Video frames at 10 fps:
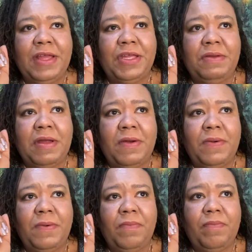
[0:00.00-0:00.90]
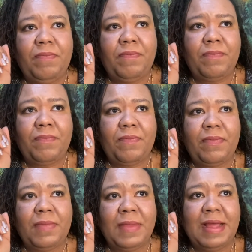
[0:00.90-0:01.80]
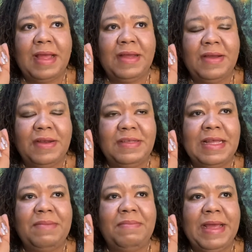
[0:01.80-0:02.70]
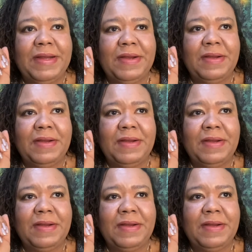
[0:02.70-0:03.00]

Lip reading: I could have done better,